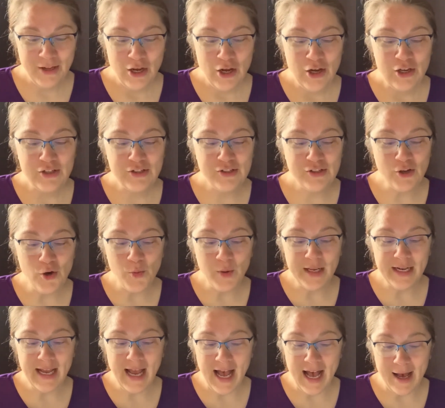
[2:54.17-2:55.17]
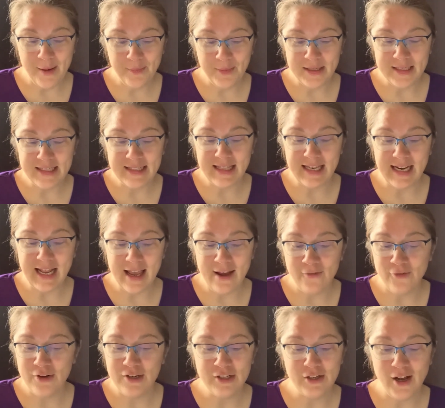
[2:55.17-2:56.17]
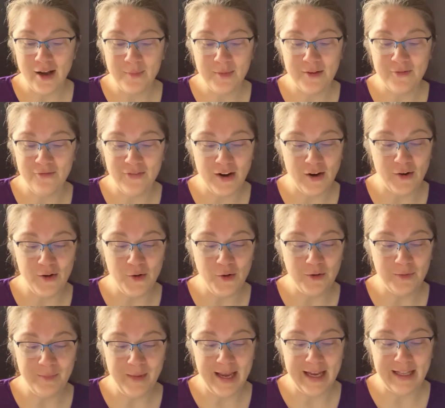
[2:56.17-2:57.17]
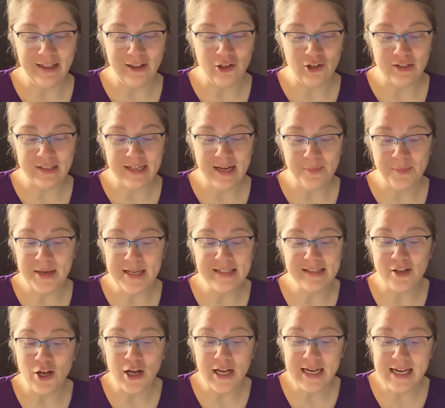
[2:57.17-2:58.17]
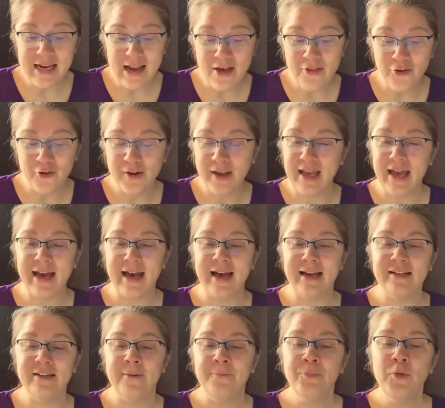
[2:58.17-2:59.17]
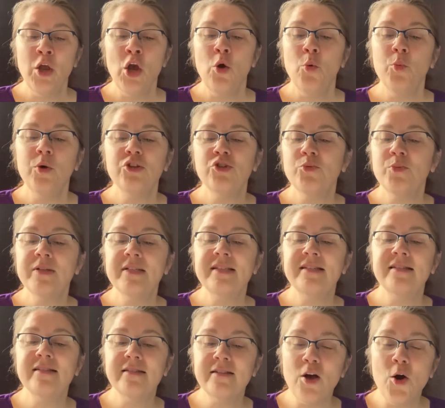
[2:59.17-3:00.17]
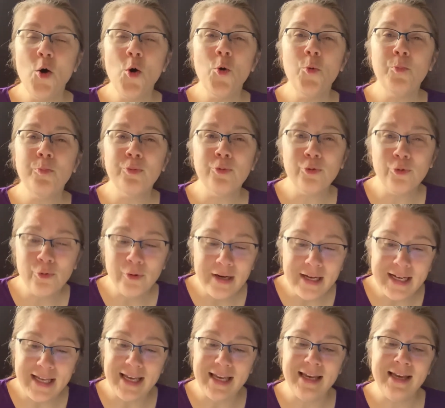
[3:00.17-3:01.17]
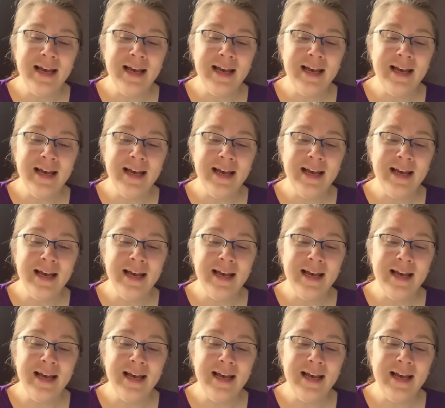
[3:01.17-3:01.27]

So it happened that every time the very old man looked up, he saw another cat, which was so pretty